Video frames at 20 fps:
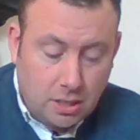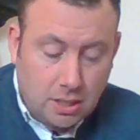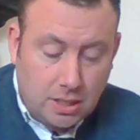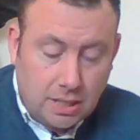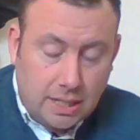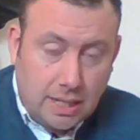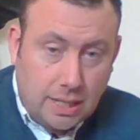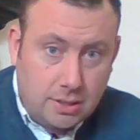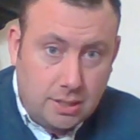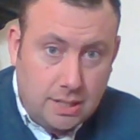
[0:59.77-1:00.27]

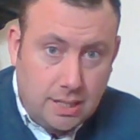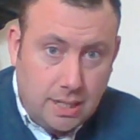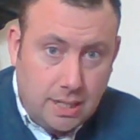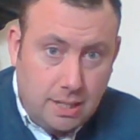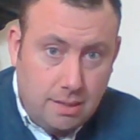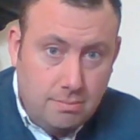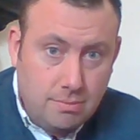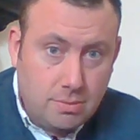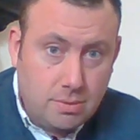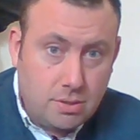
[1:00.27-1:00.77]
Now,
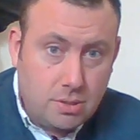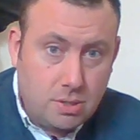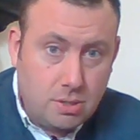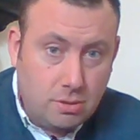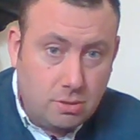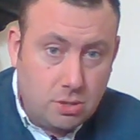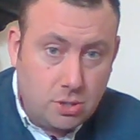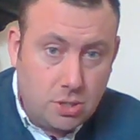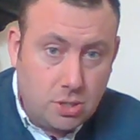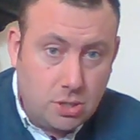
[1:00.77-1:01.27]
Neem
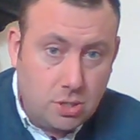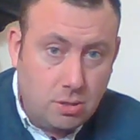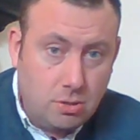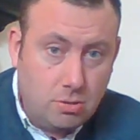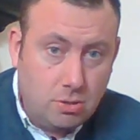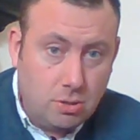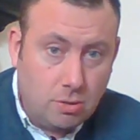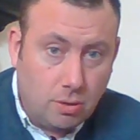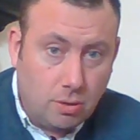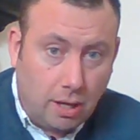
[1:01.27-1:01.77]
soon
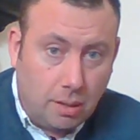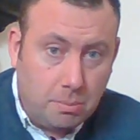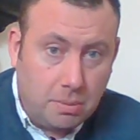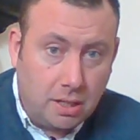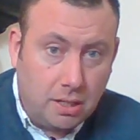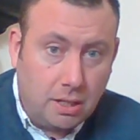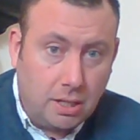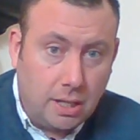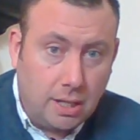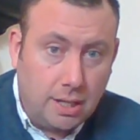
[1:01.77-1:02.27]
grew up
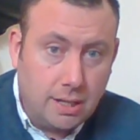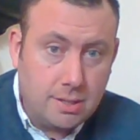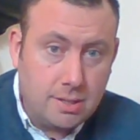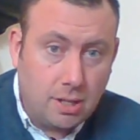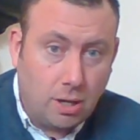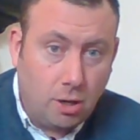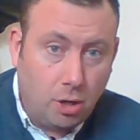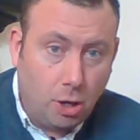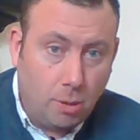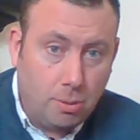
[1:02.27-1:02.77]
and learned to
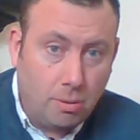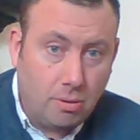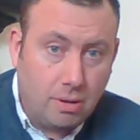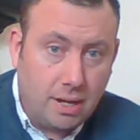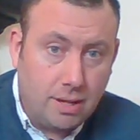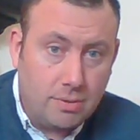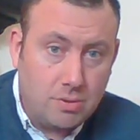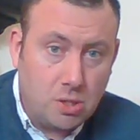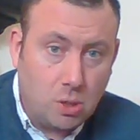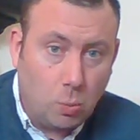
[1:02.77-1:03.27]
hop
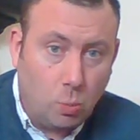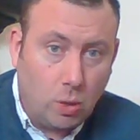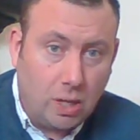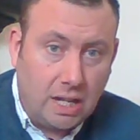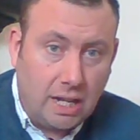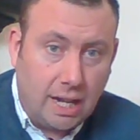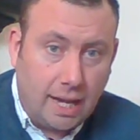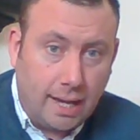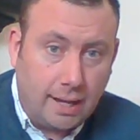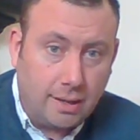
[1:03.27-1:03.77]
around on one
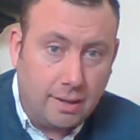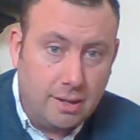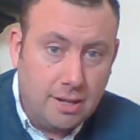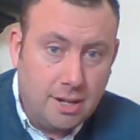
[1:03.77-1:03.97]
leg,